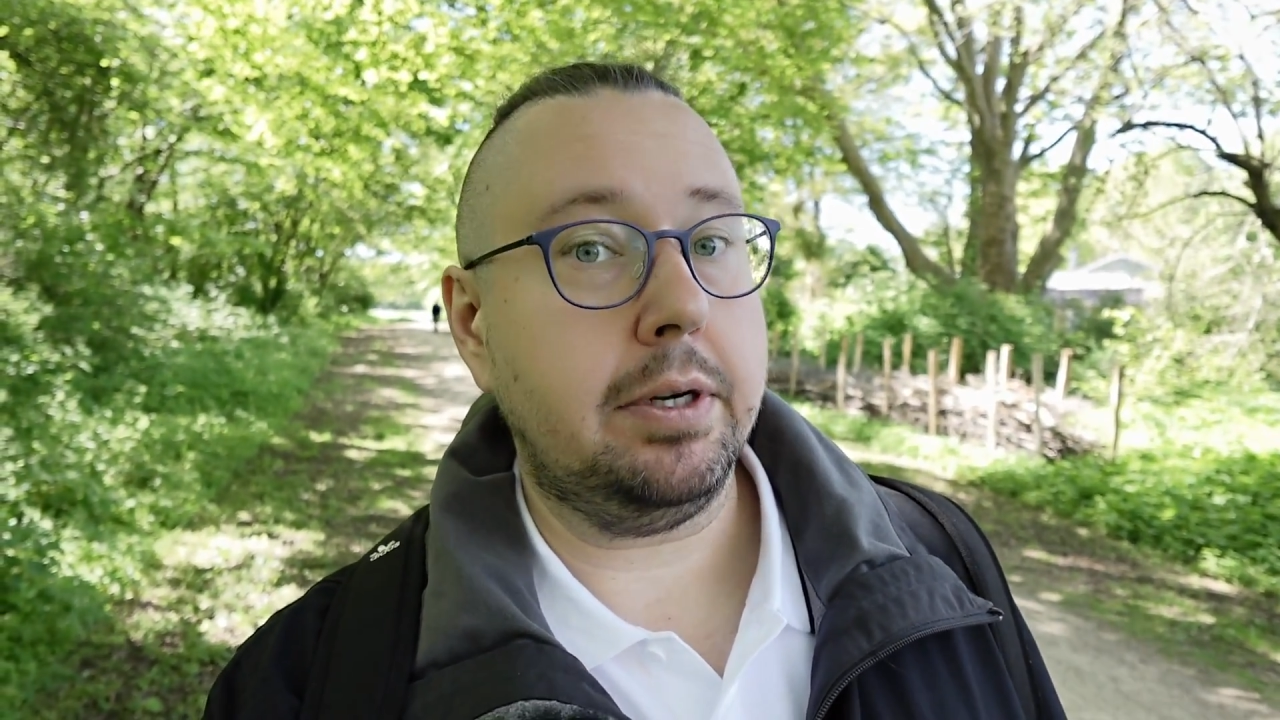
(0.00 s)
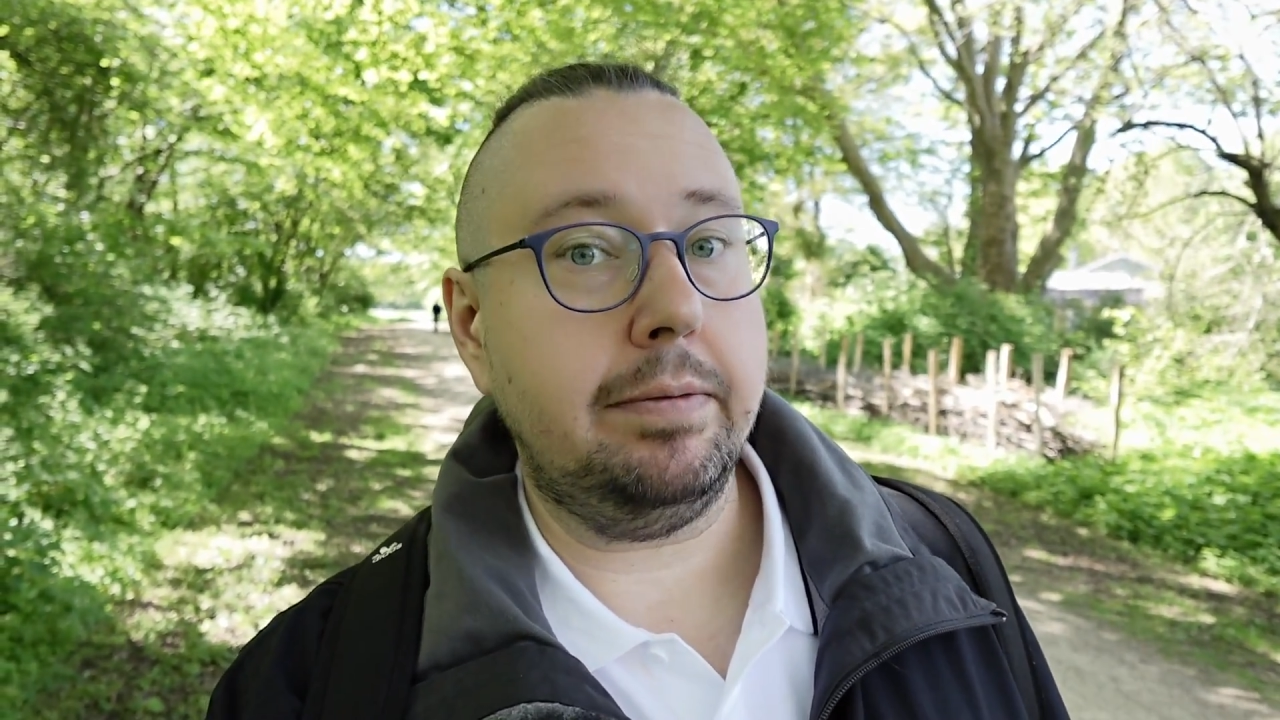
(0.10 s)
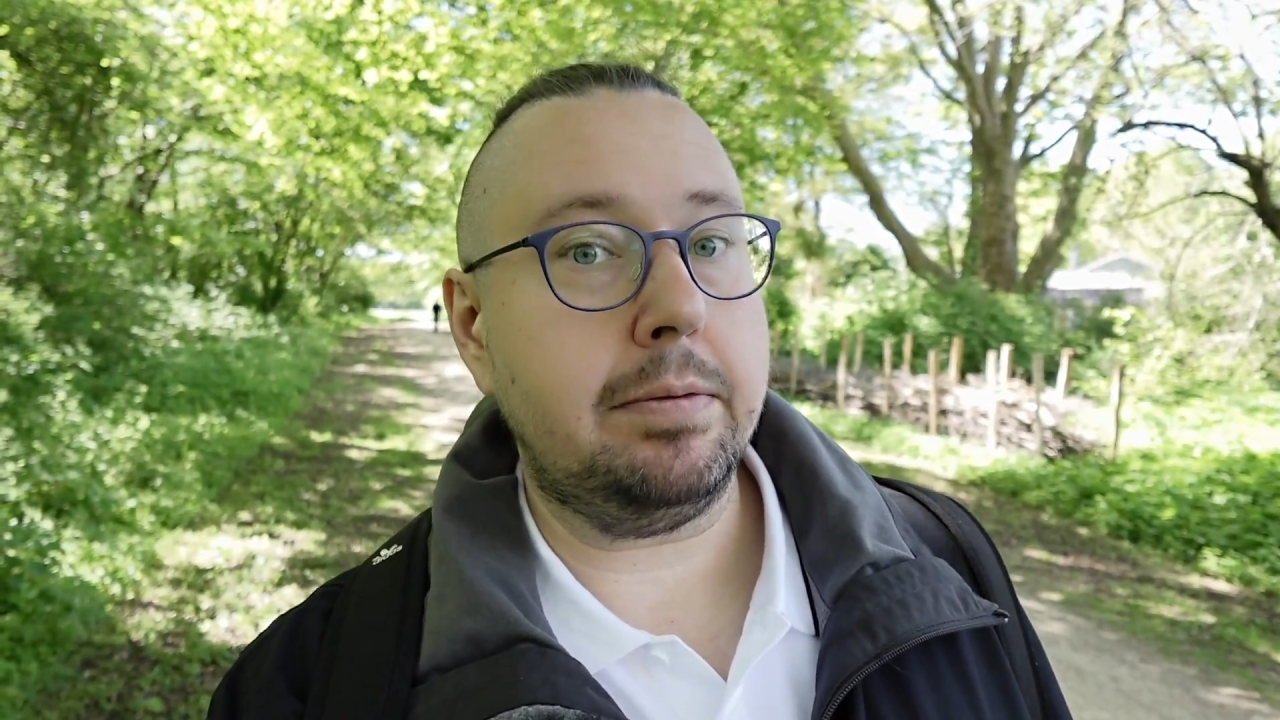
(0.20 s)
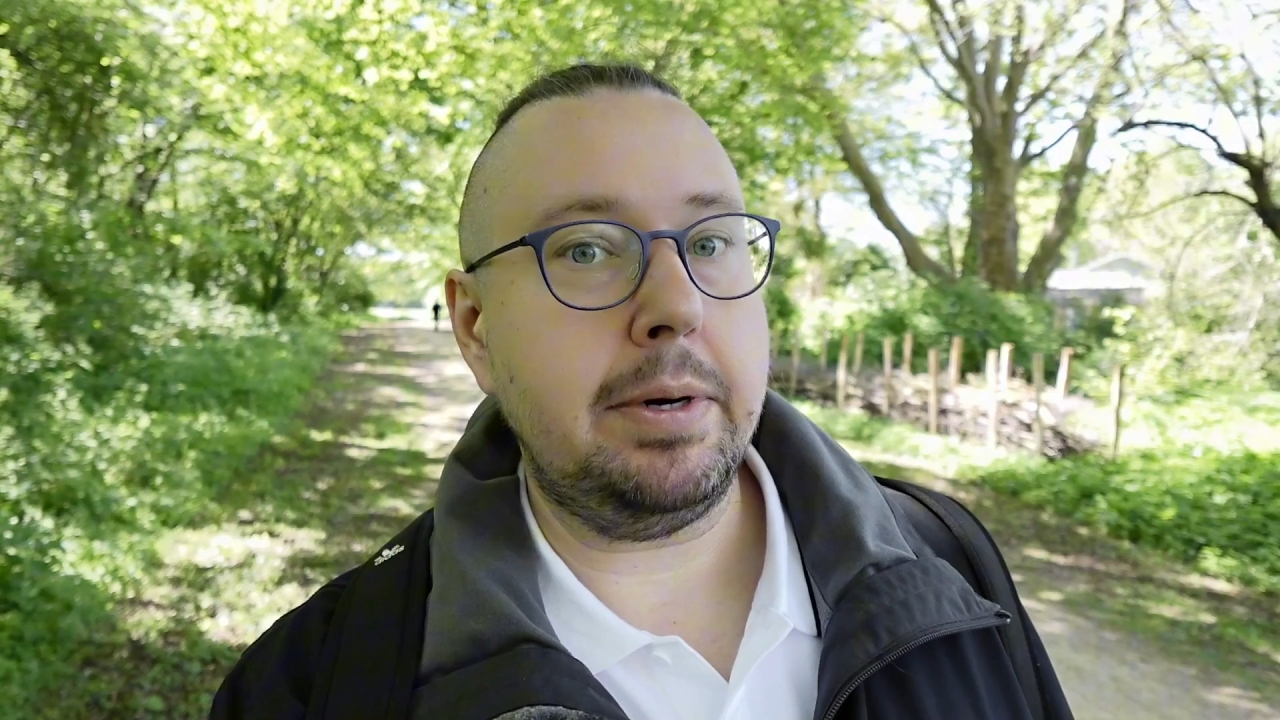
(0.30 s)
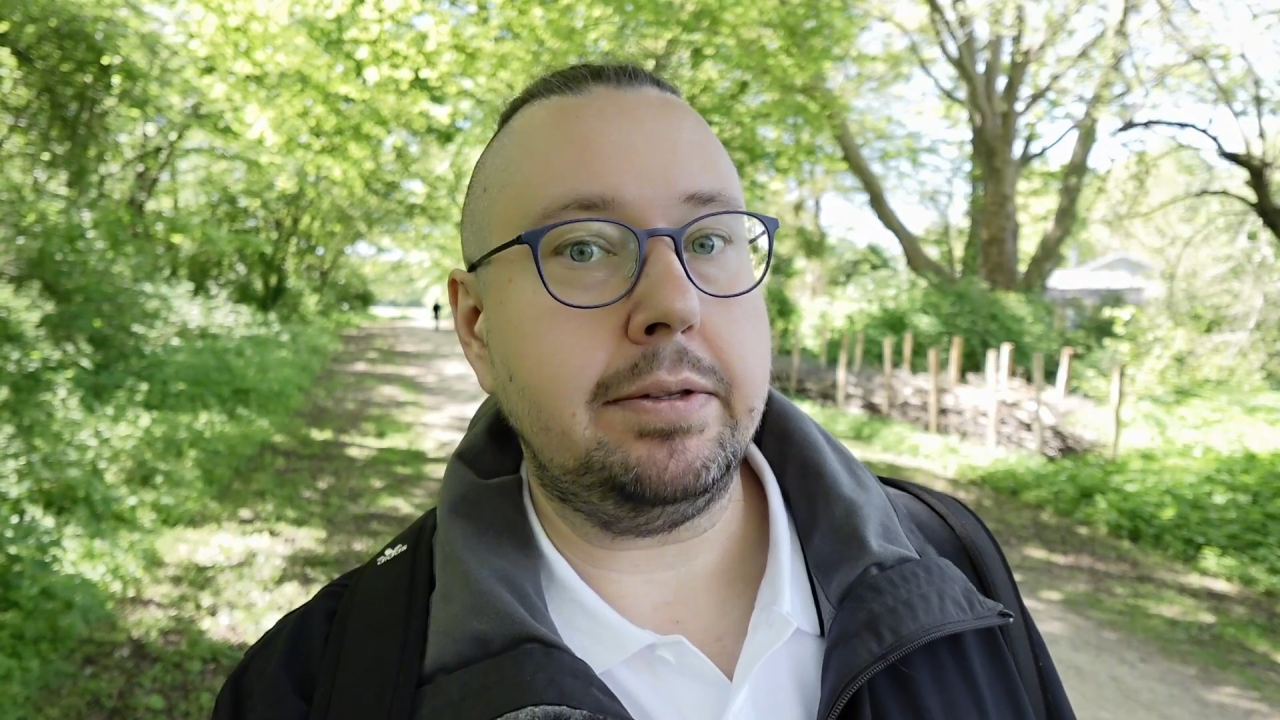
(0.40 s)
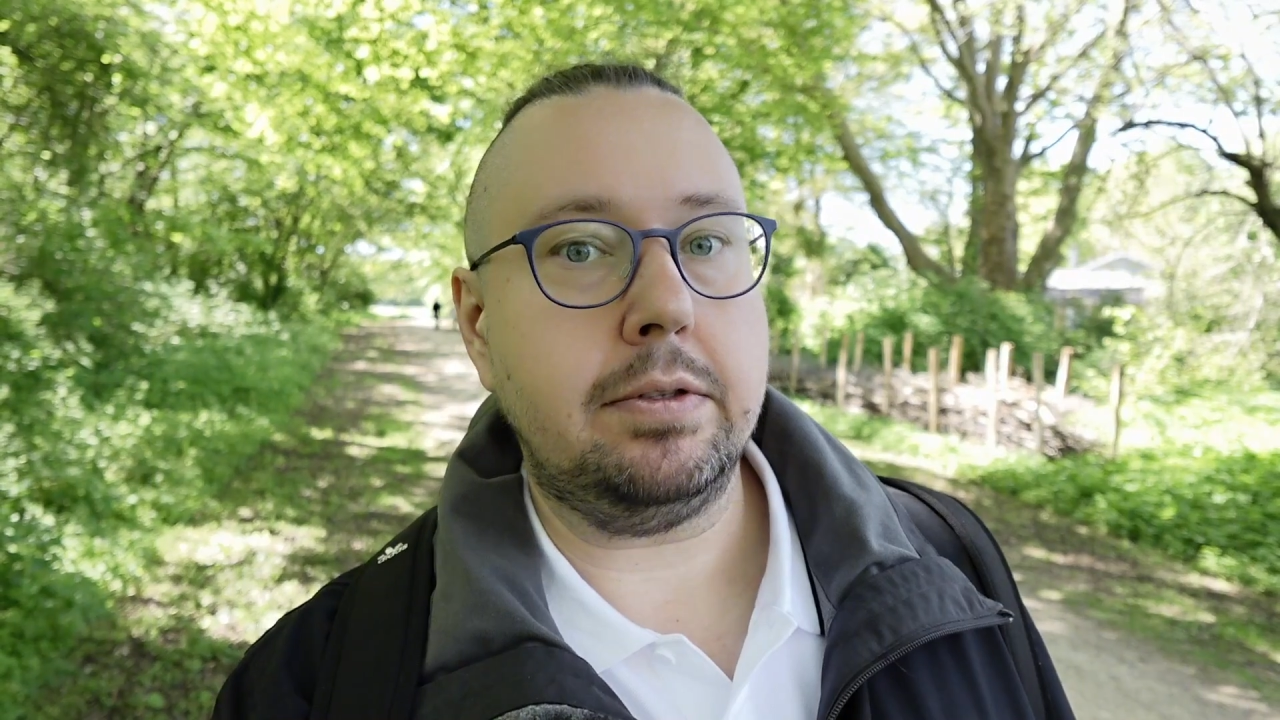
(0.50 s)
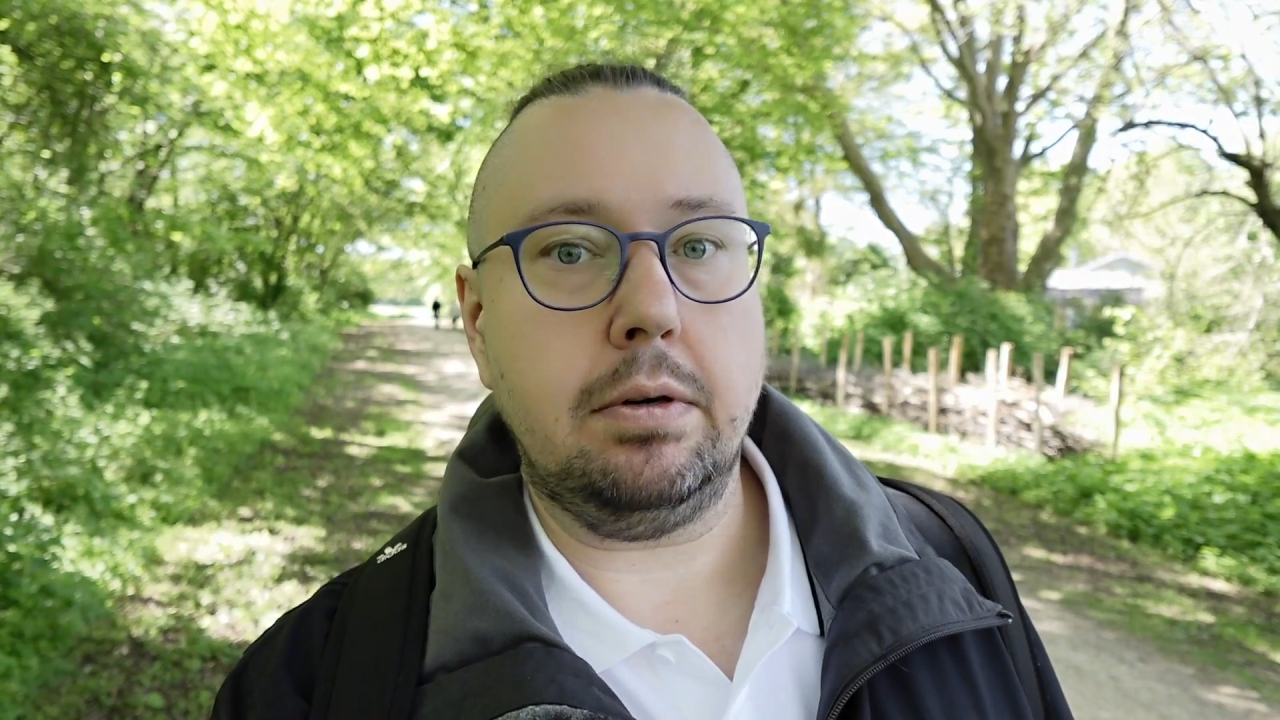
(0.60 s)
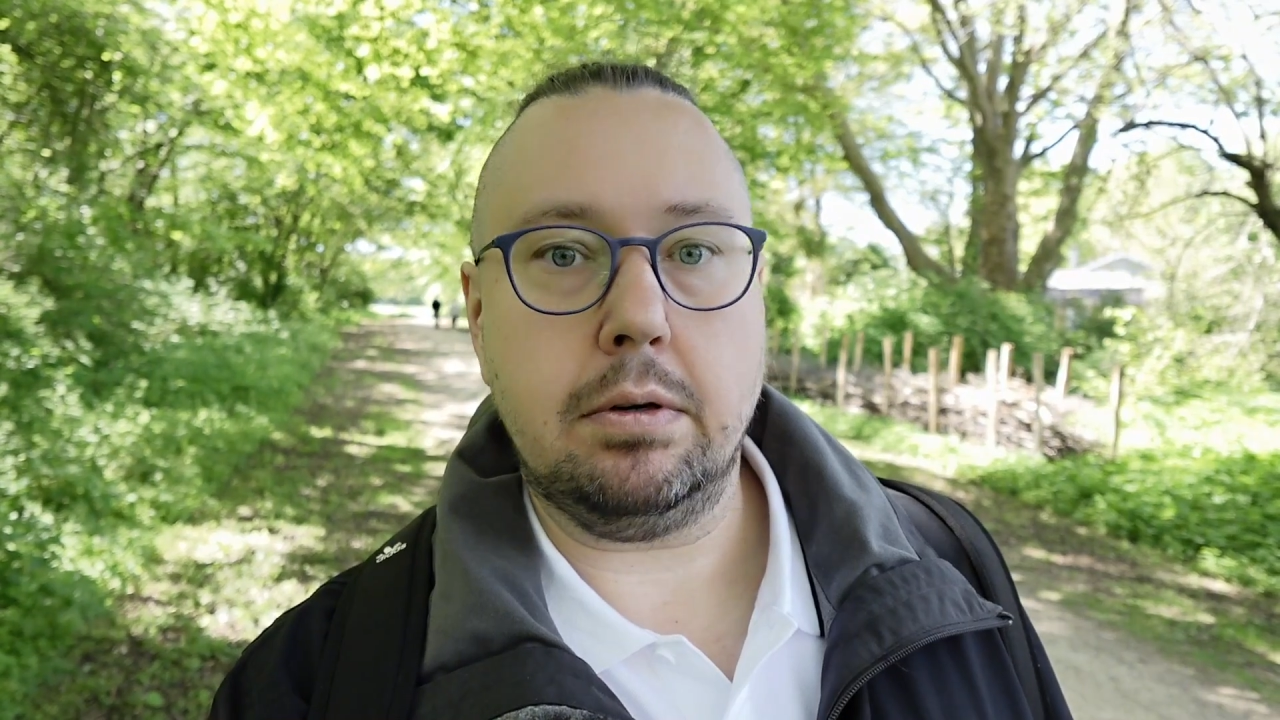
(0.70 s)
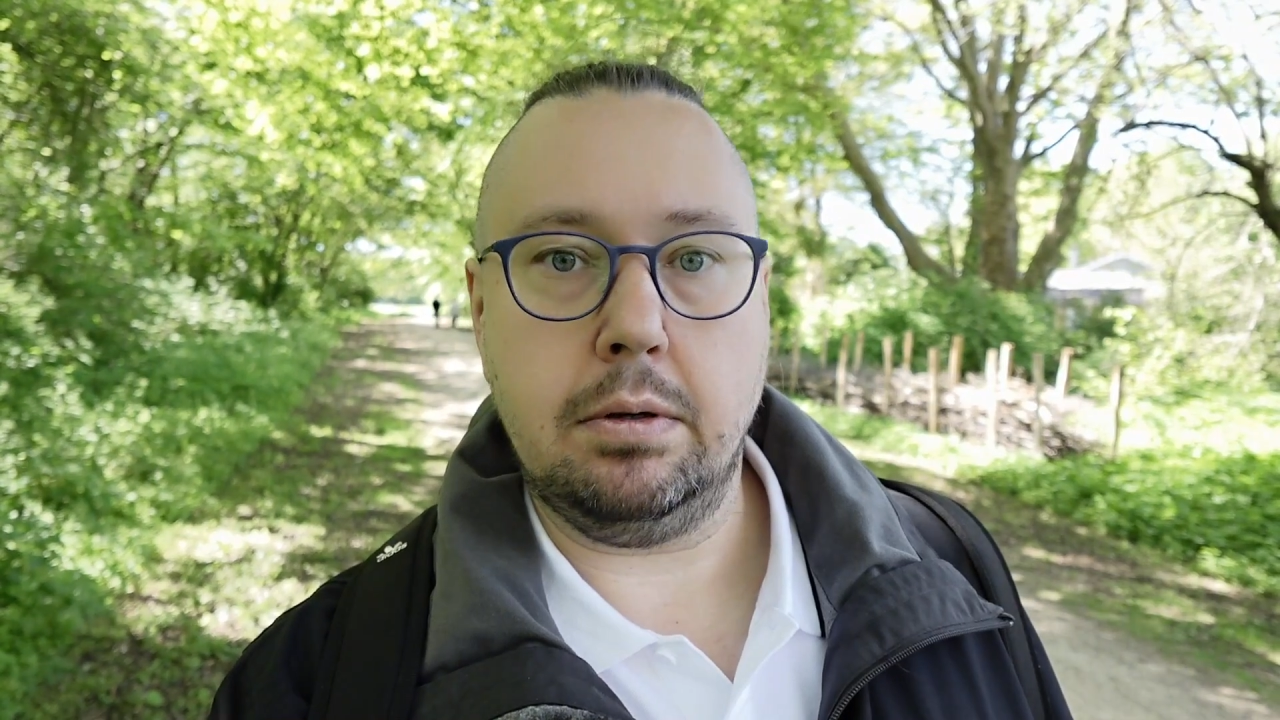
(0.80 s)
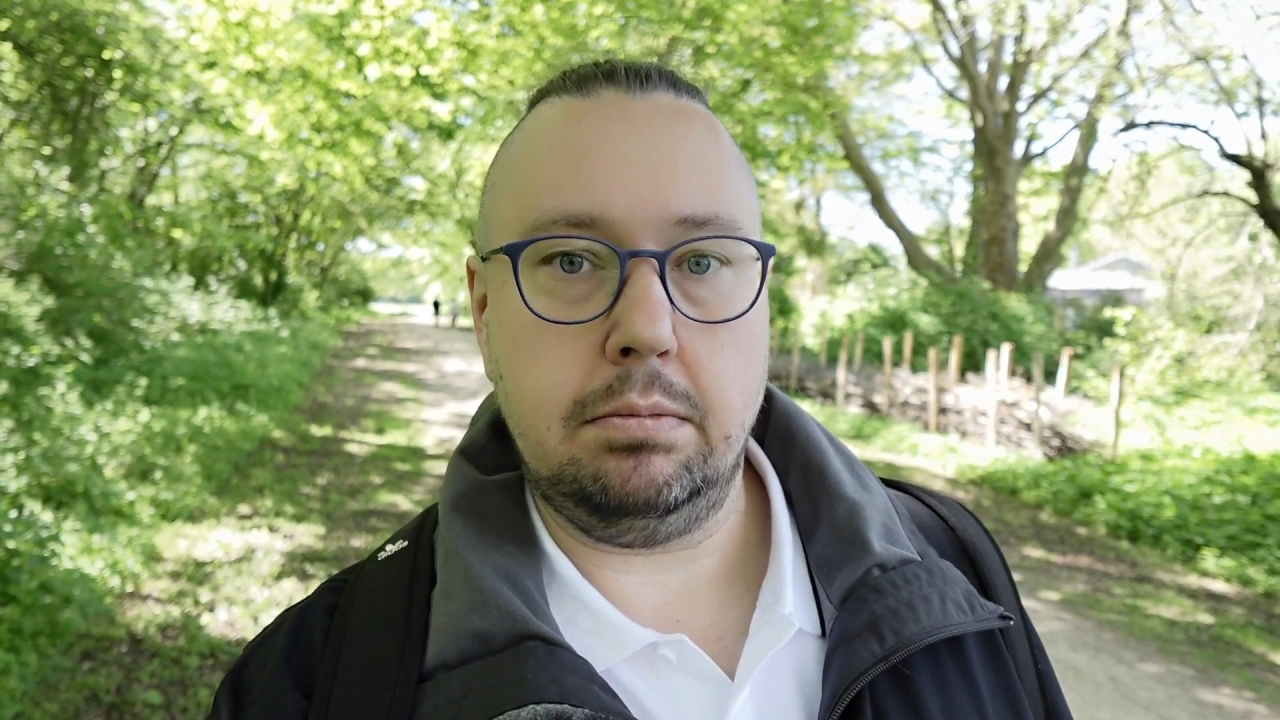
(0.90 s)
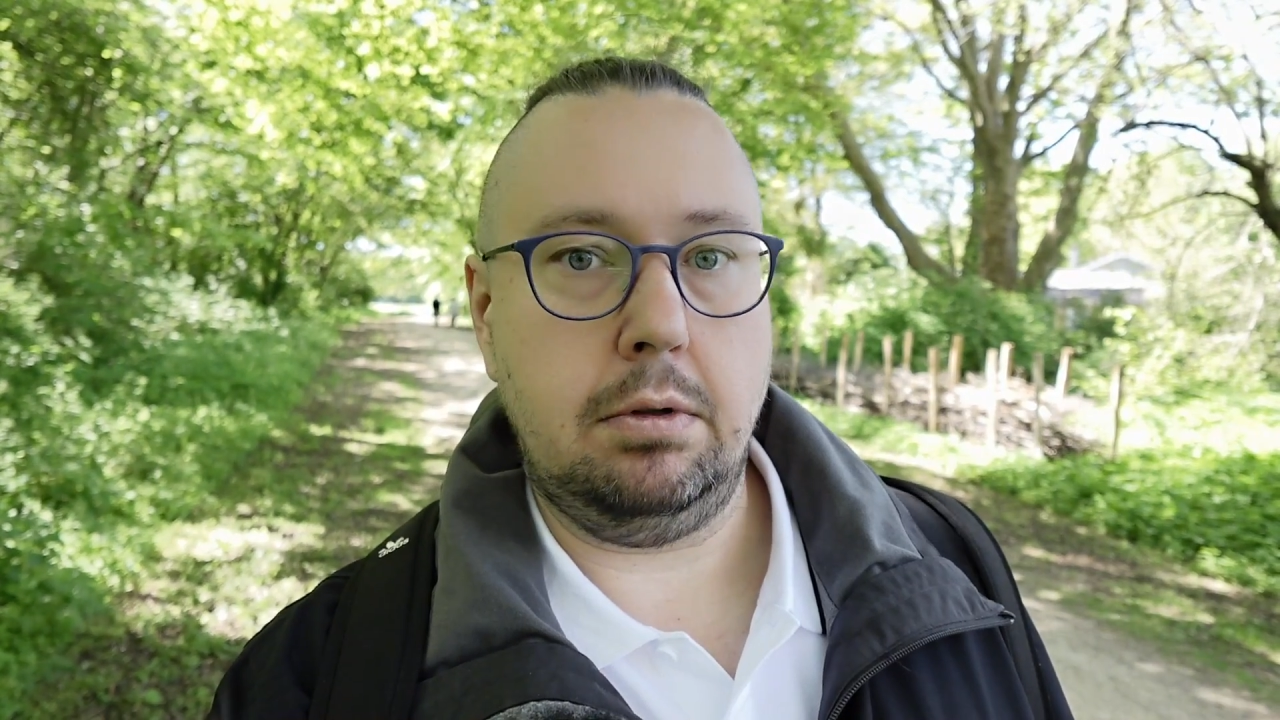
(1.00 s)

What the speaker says: governments or